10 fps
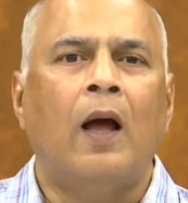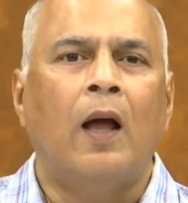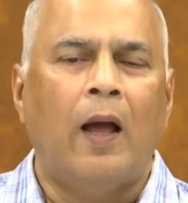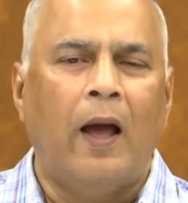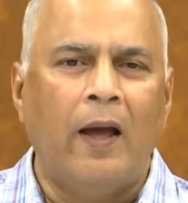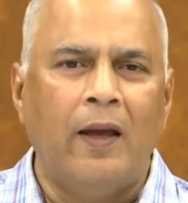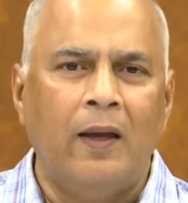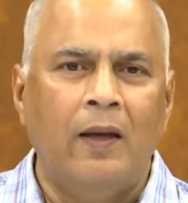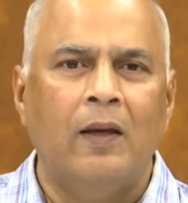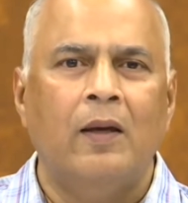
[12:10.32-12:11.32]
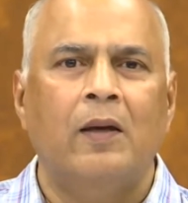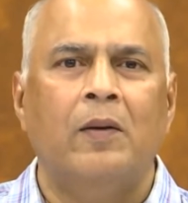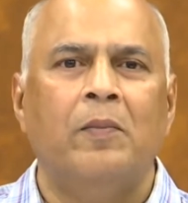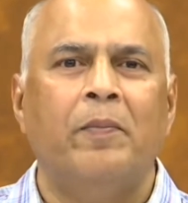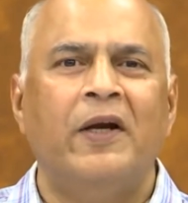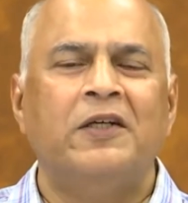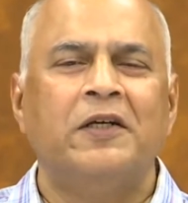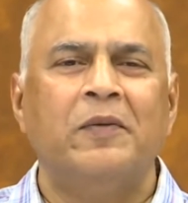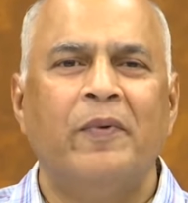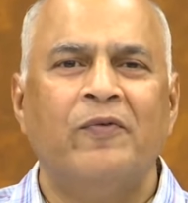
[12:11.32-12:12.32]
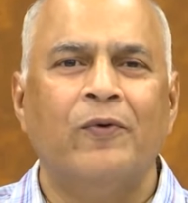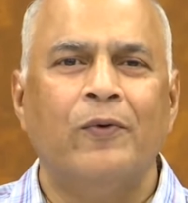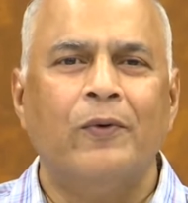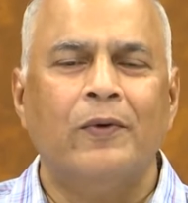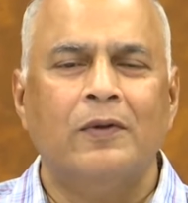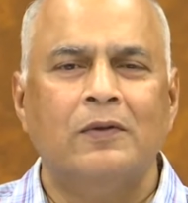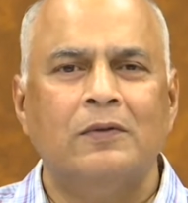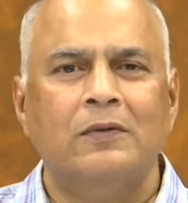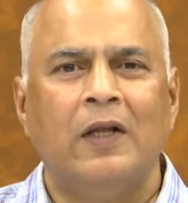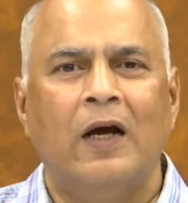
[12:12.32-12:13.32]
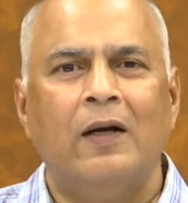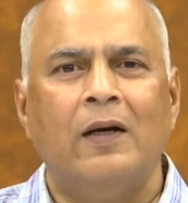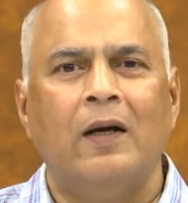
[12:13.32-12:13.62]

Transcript: I mentioned before that